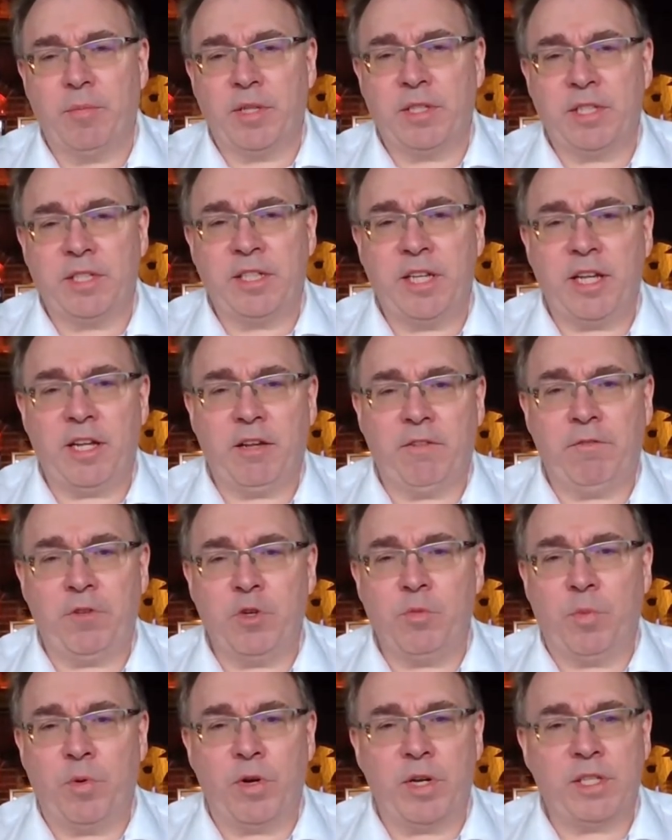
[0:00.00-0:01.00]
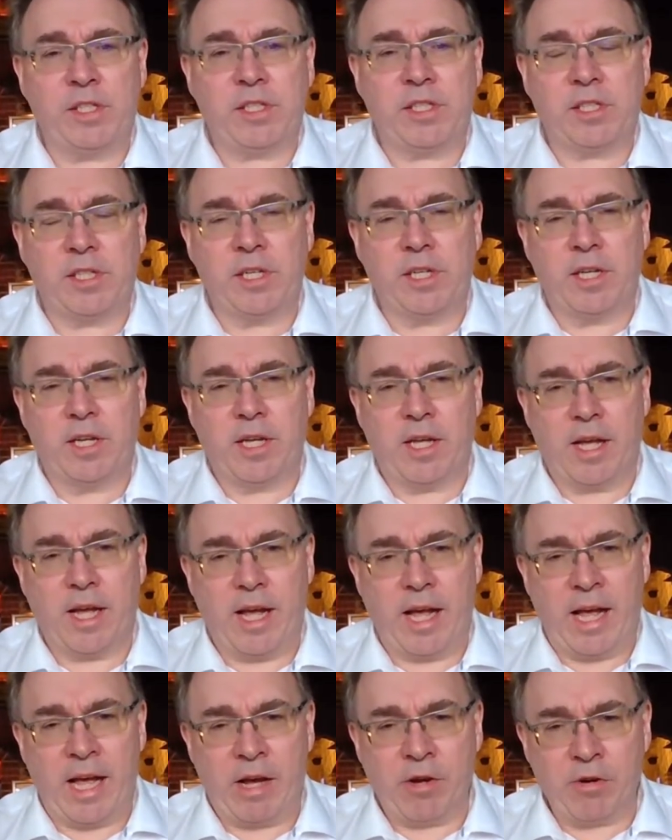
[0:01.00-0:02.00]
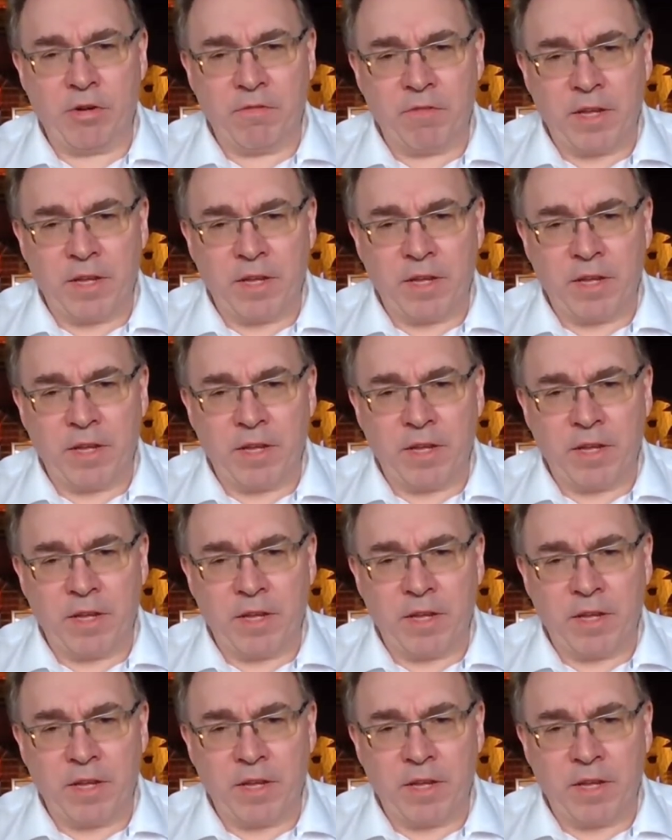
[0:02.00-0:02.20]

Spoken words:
but to take a few points out